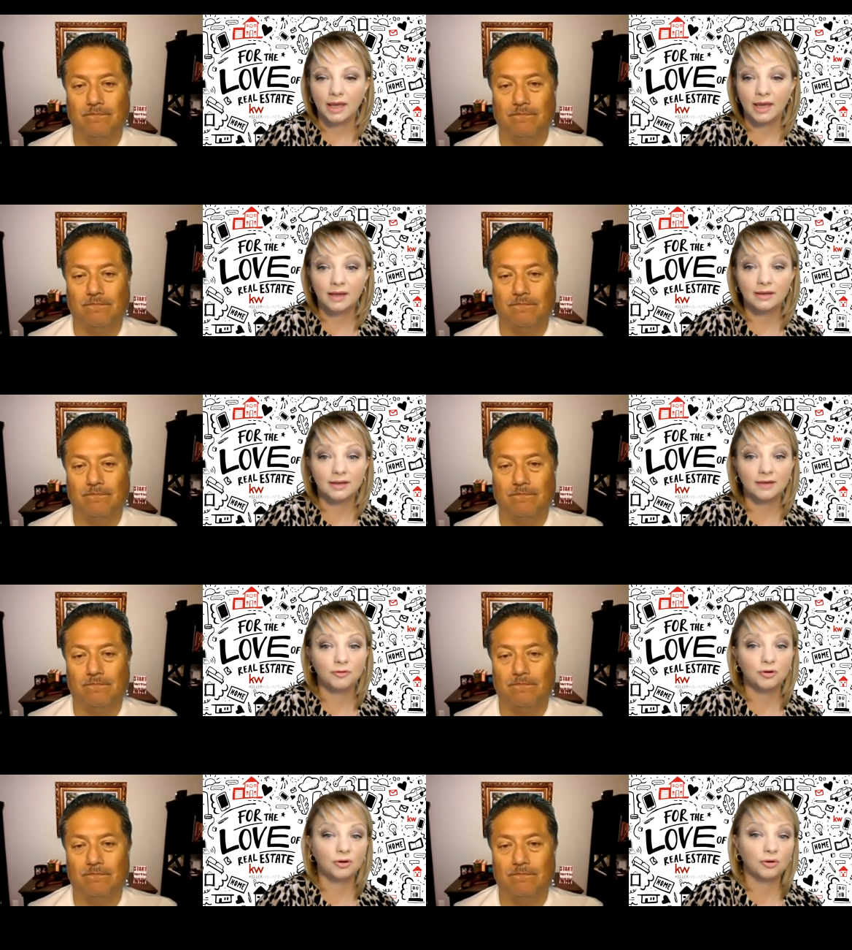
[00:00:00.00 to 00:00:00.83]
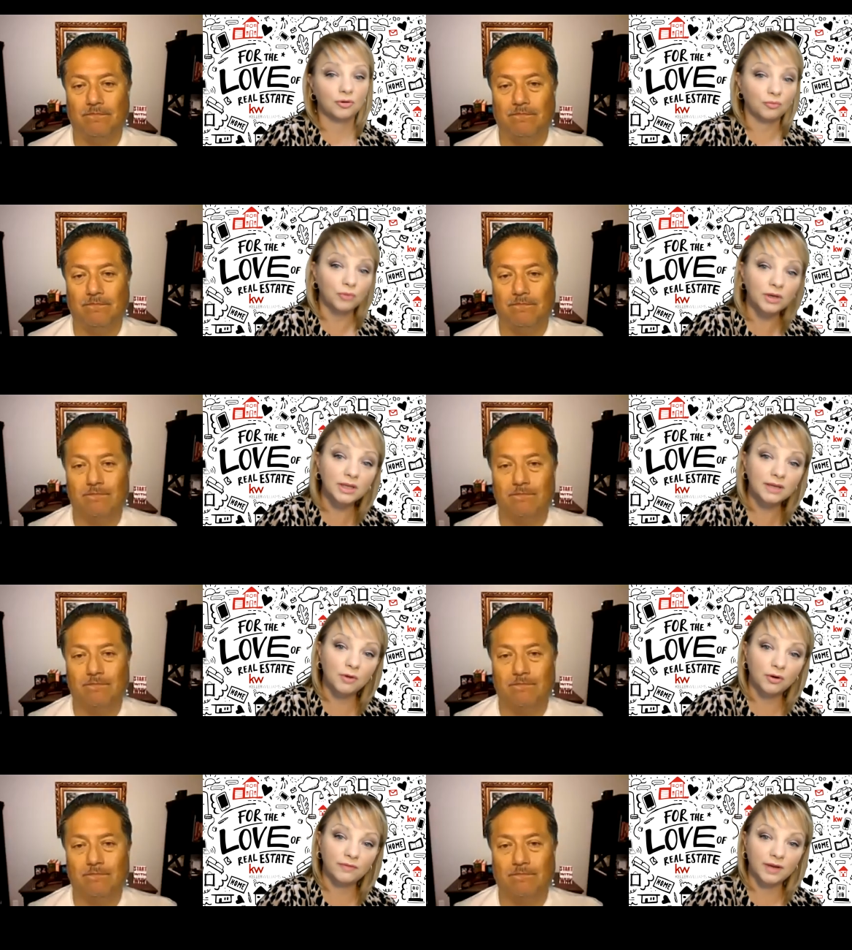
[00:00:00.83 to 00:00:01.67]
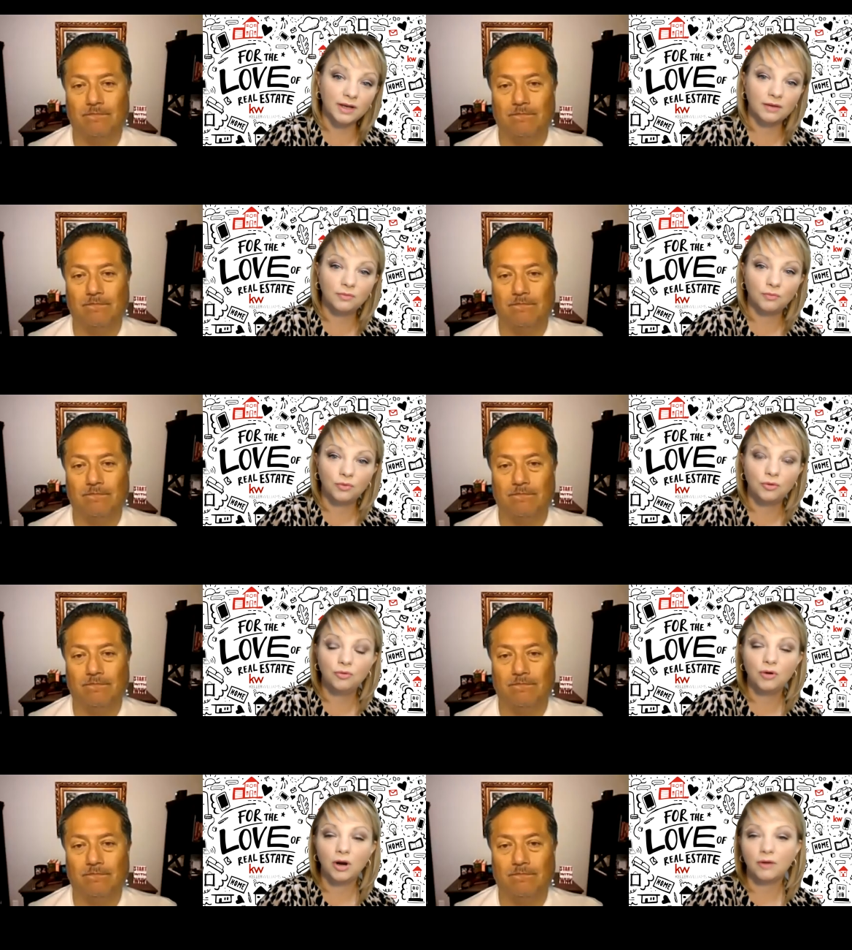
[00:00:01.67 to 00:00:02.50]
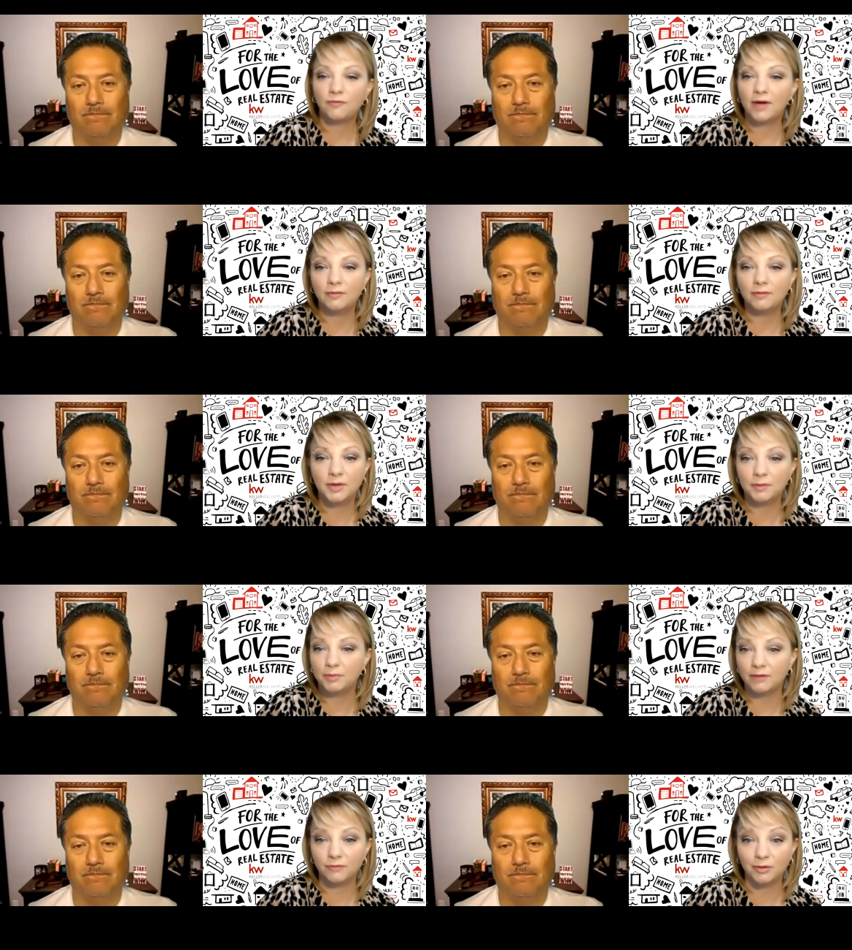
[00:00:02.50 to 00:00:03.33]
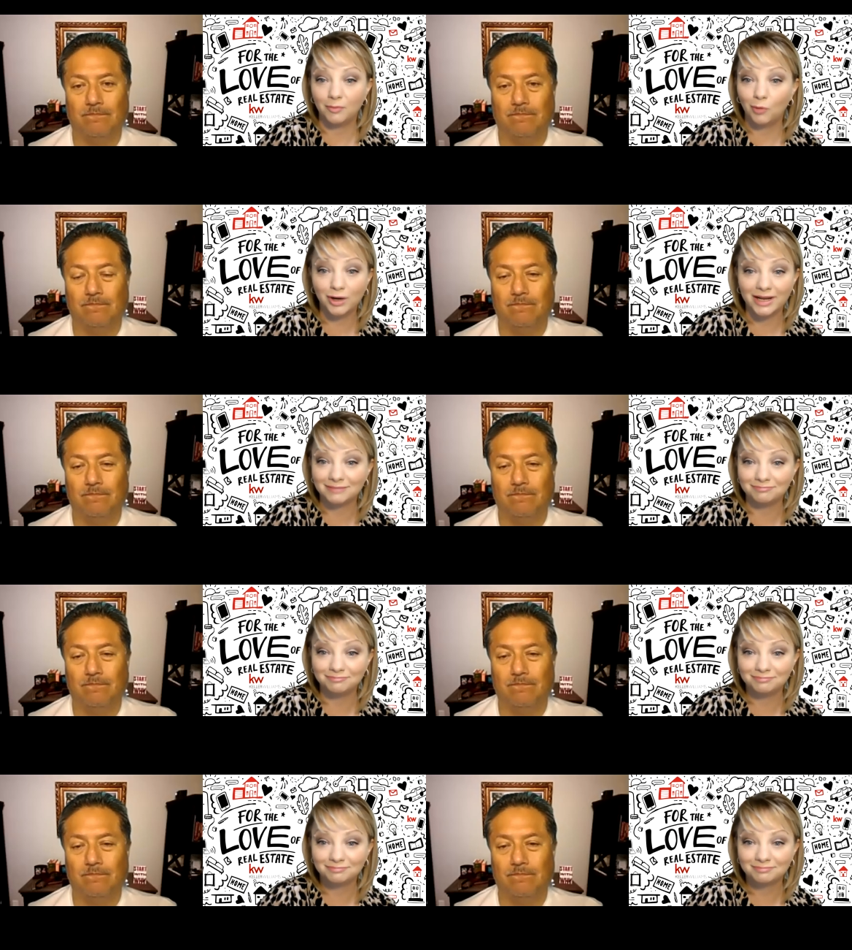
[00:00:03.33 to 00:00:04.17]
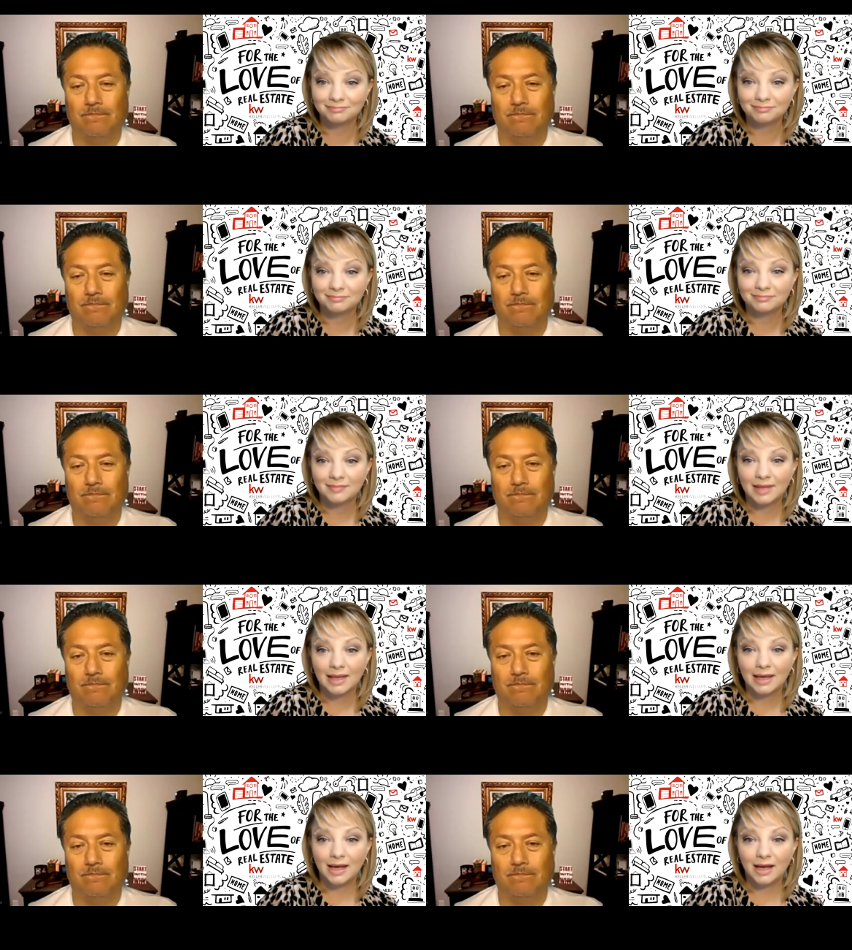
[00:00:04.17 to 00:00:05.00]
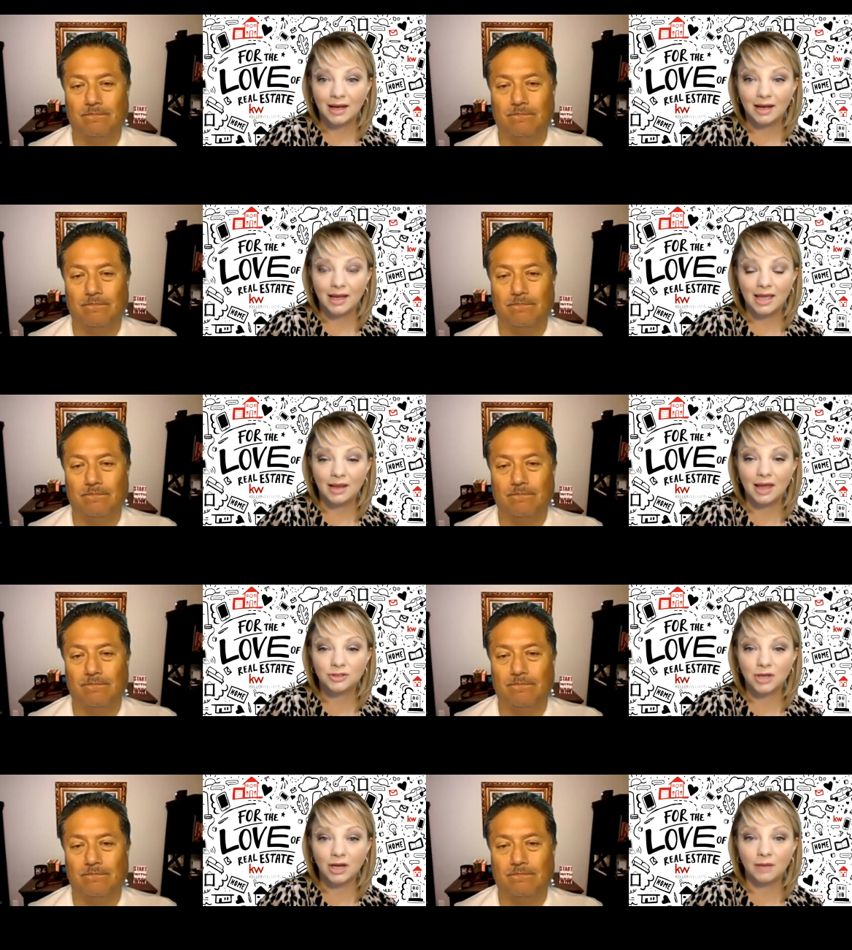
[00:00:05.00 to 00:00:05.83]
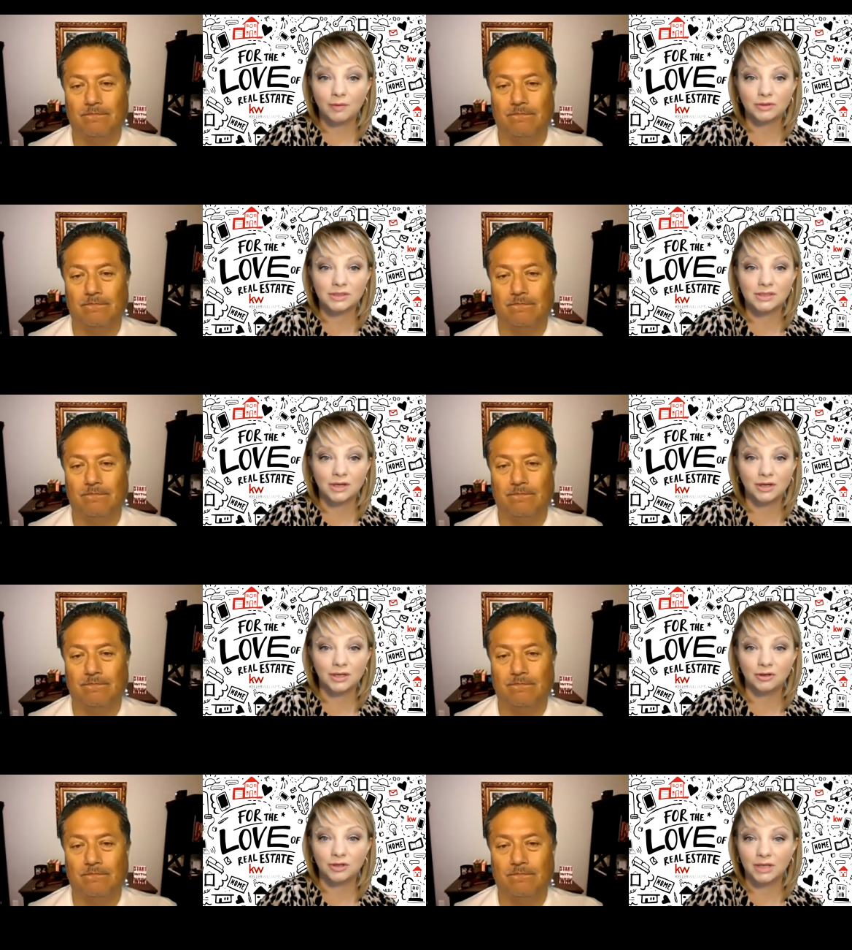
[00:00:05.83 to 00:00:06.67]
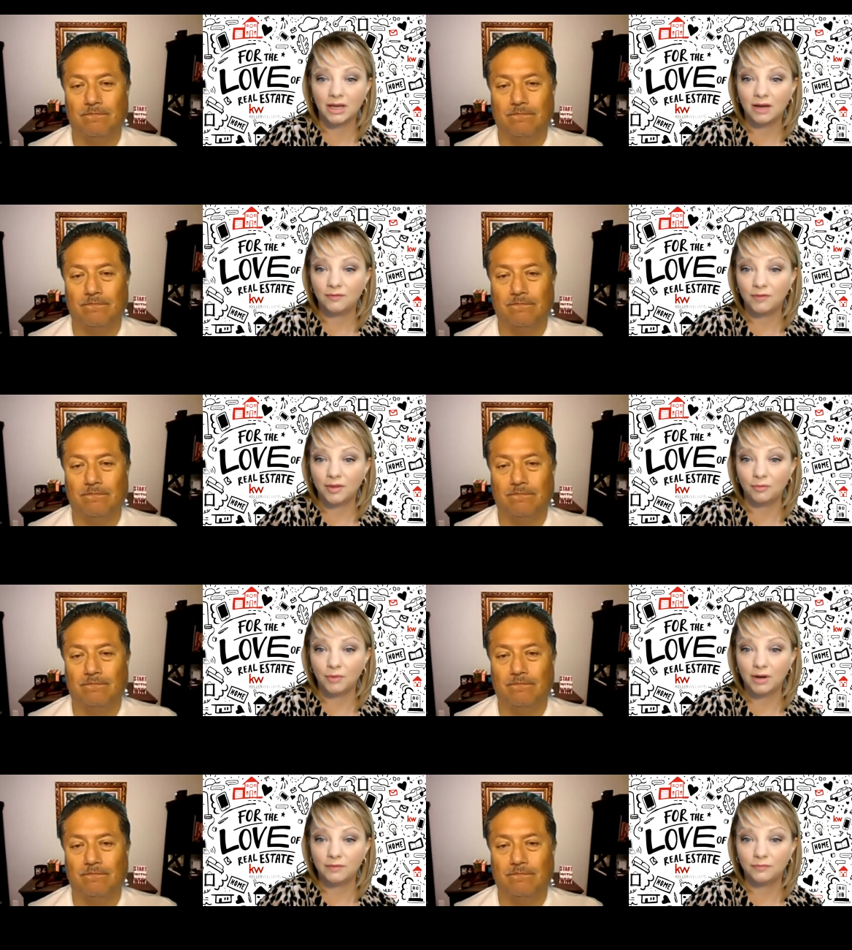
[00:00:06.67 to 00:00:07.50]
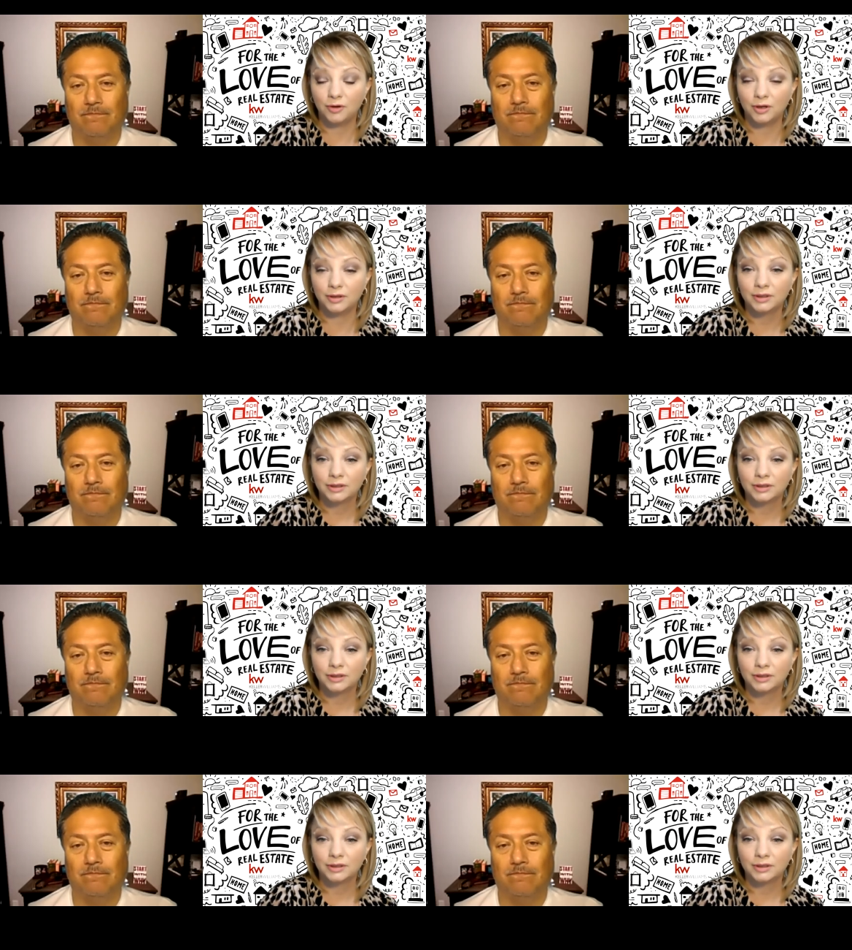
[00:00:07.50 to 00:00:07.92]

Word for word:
Speaker 1: And if you're really motivated, who are five people every morning? Uh, and talk about starting your day off on the right foot.